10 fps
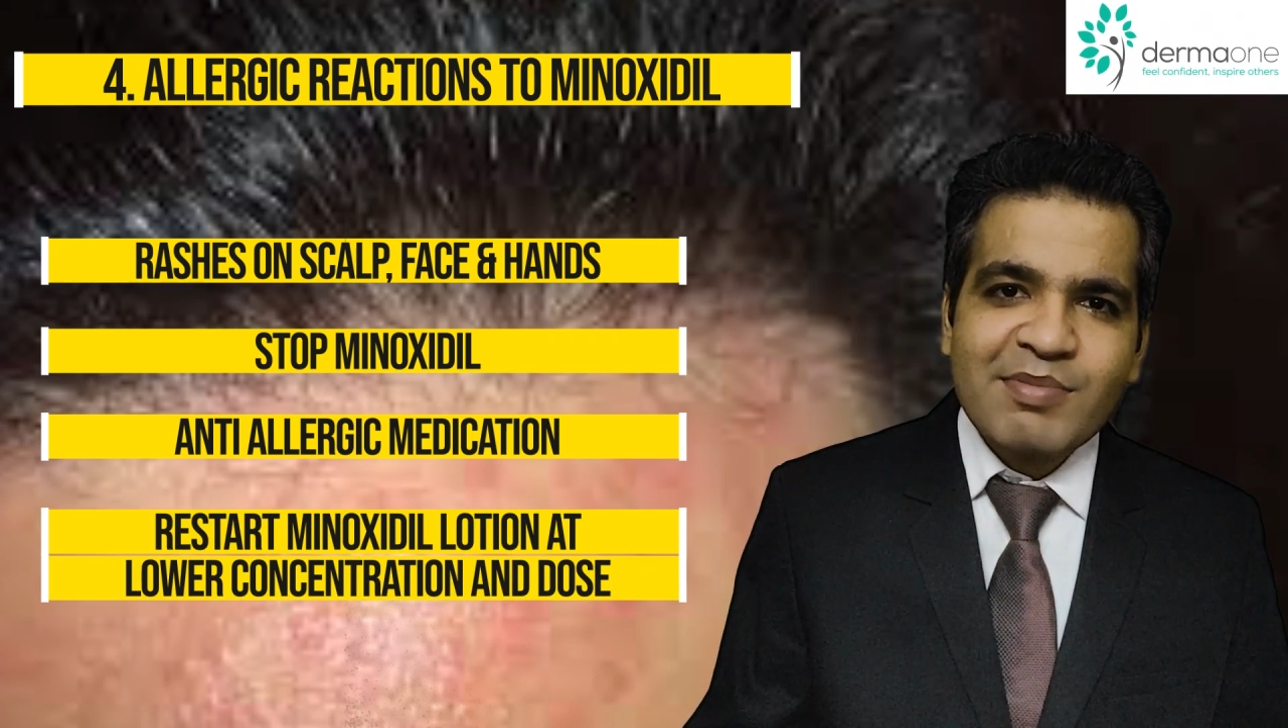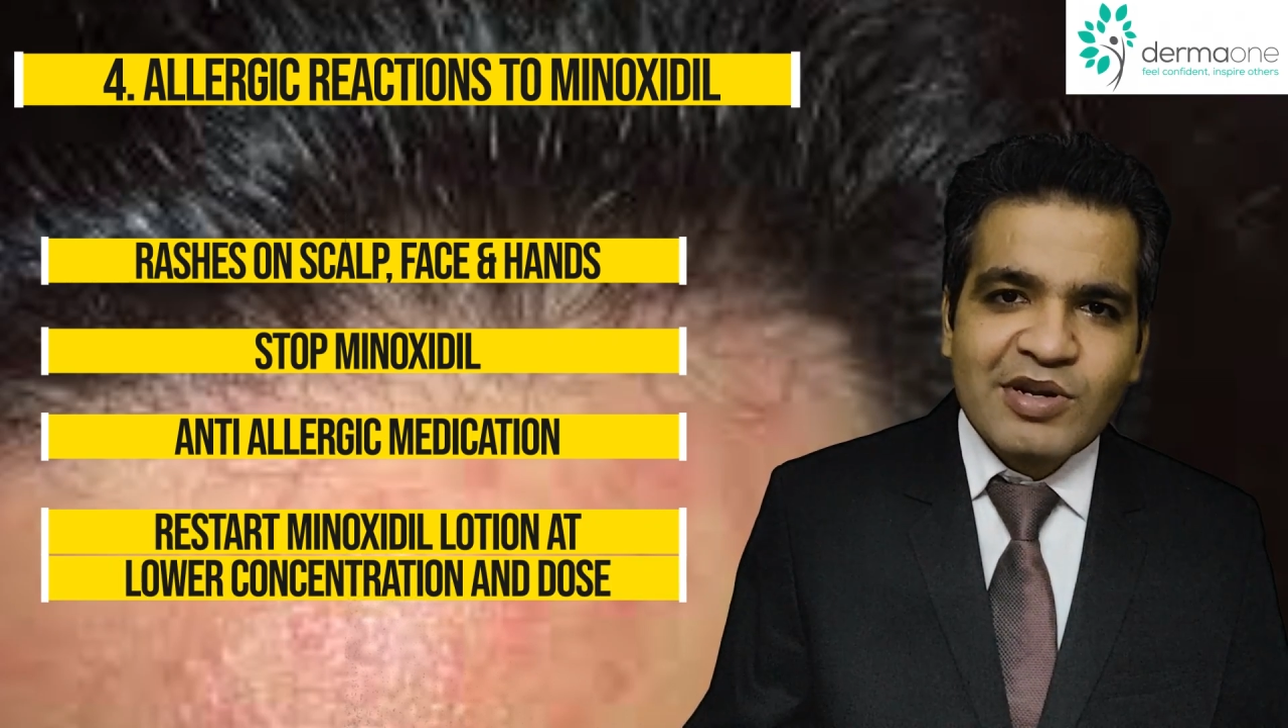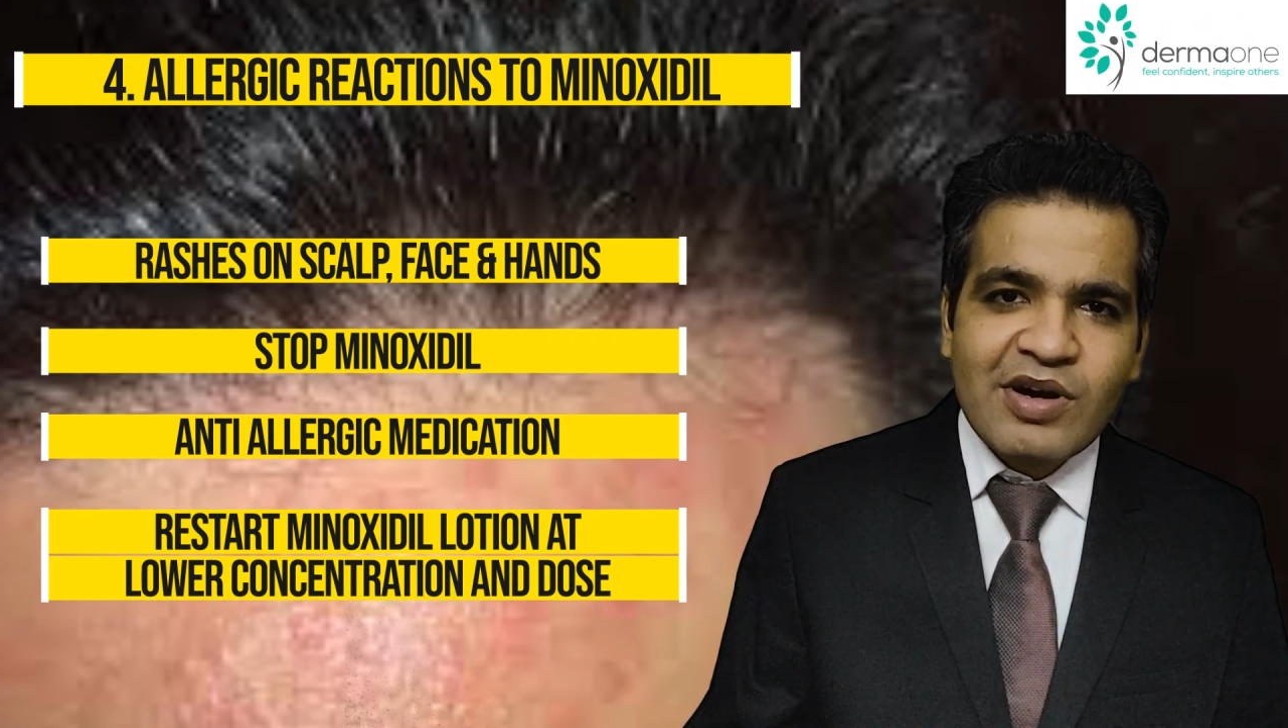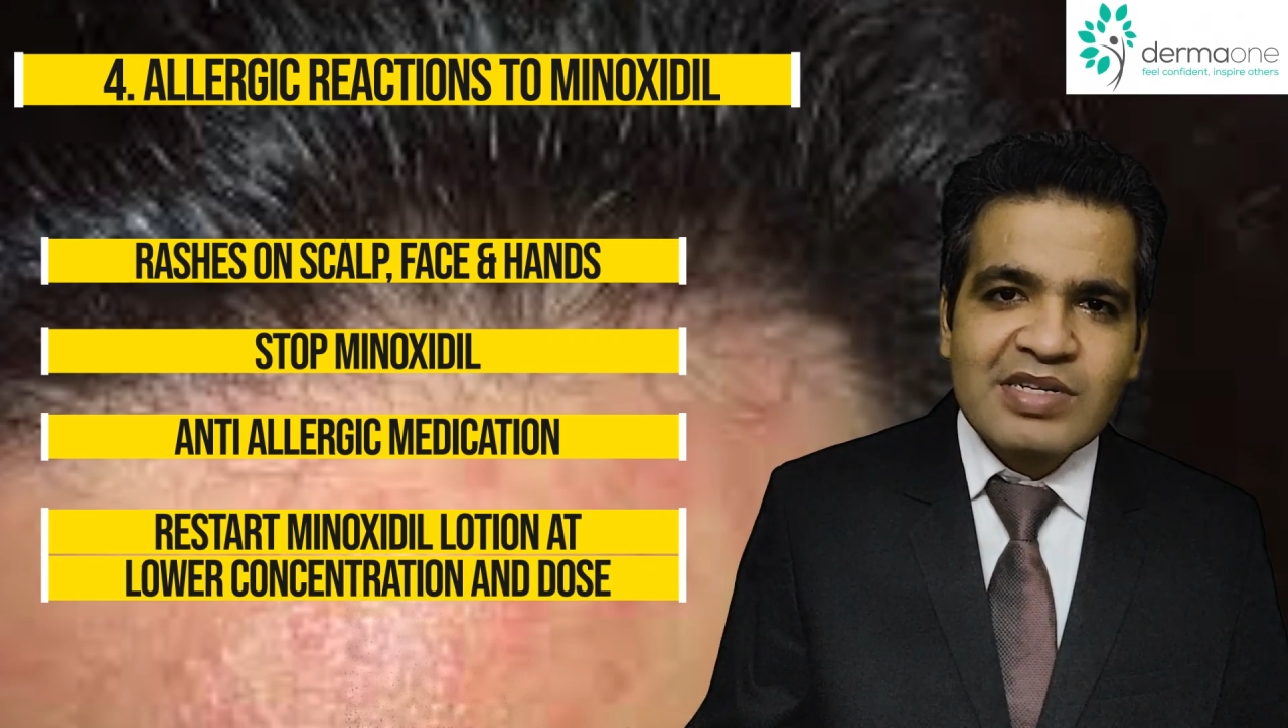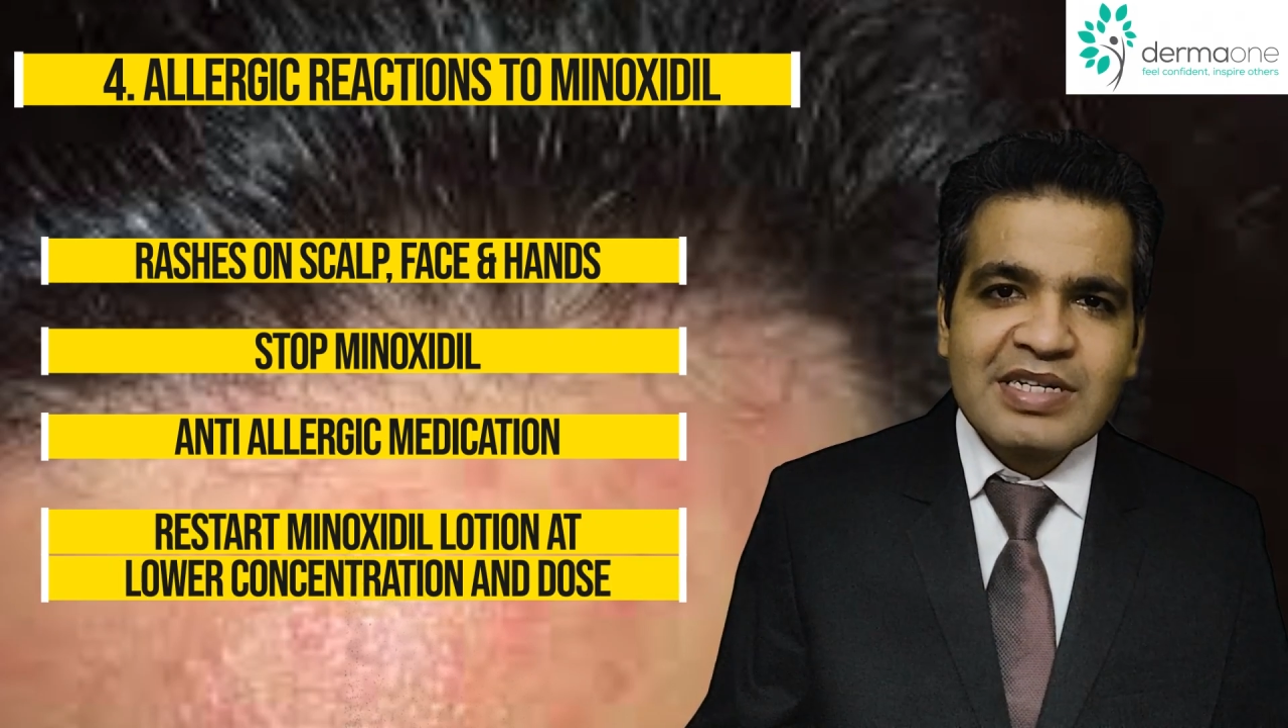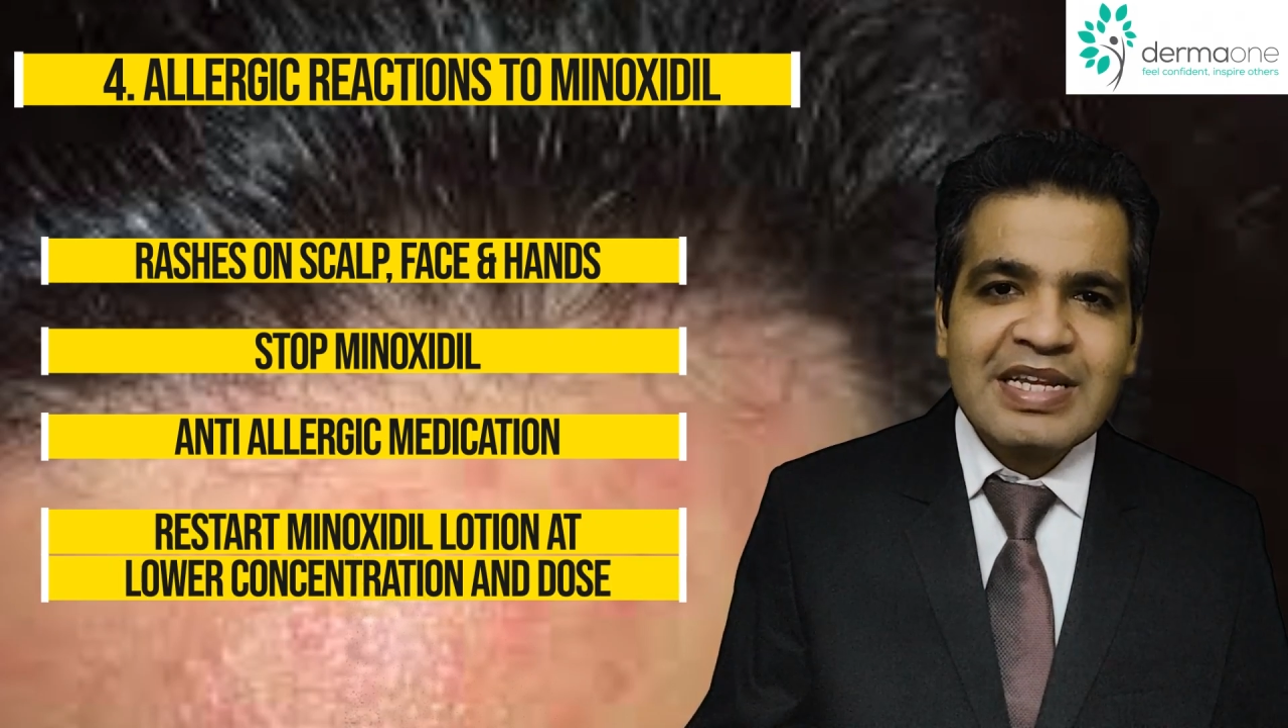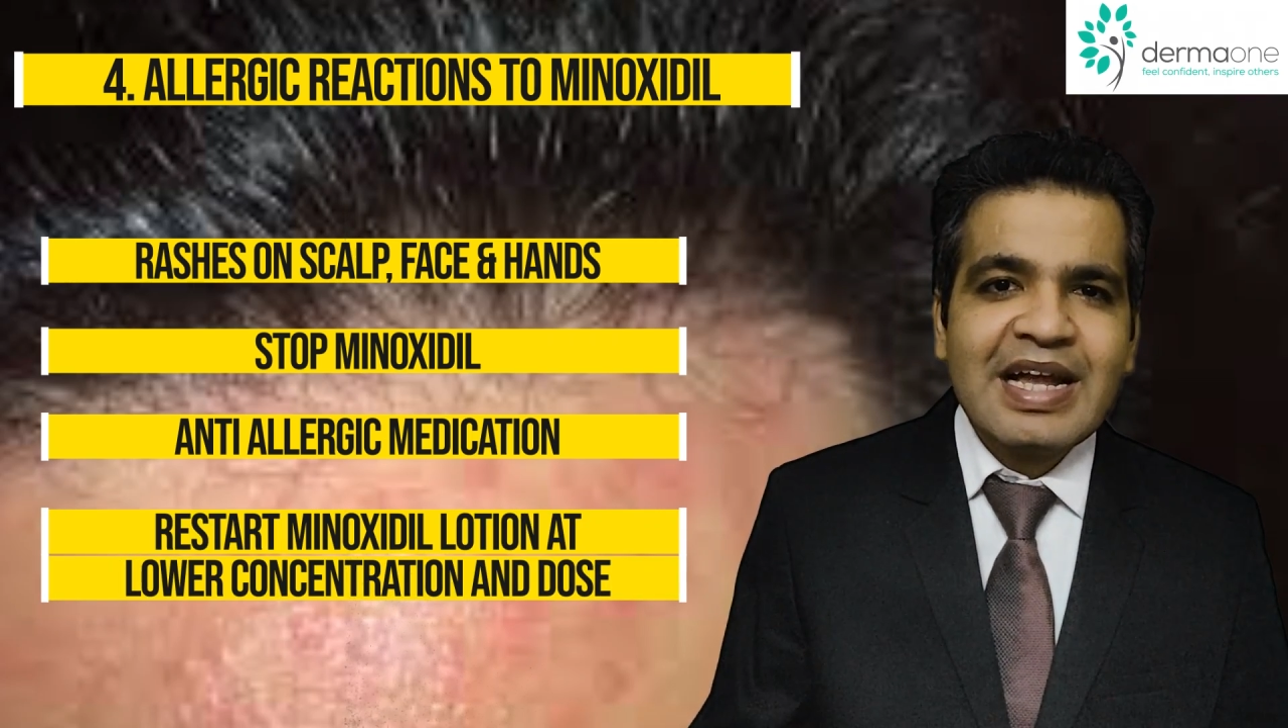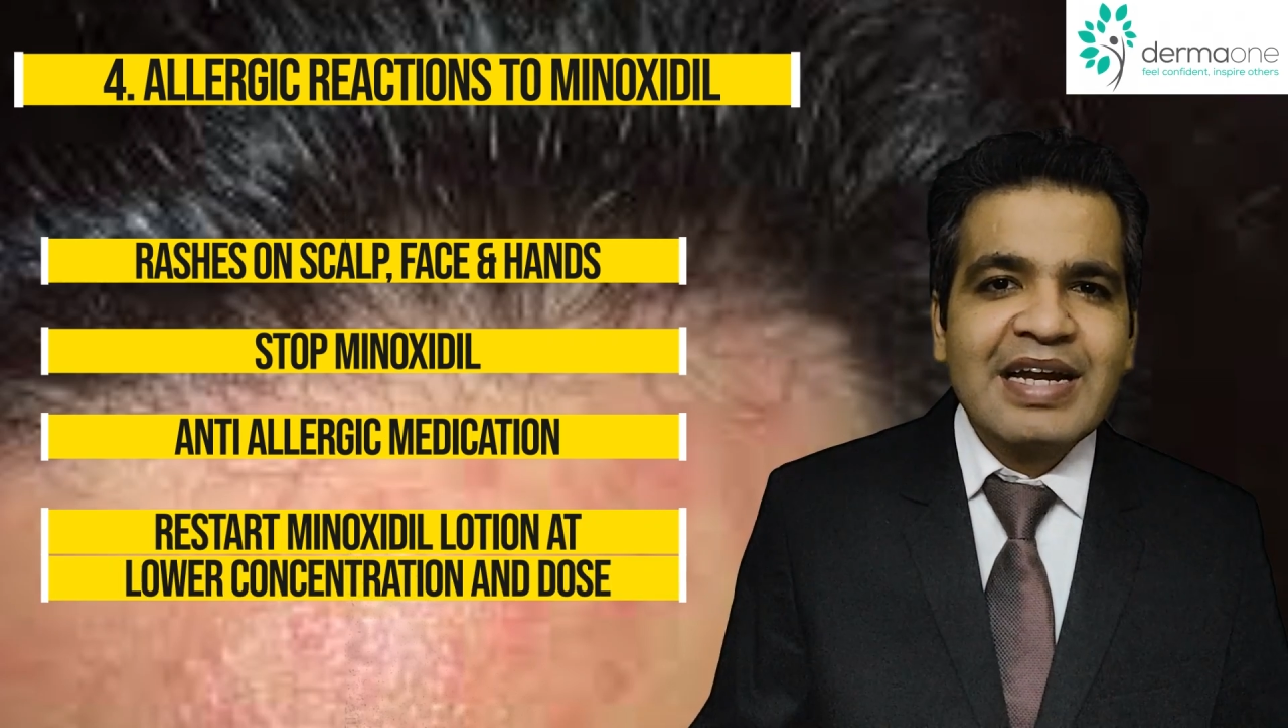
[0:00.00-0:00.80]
minoxidil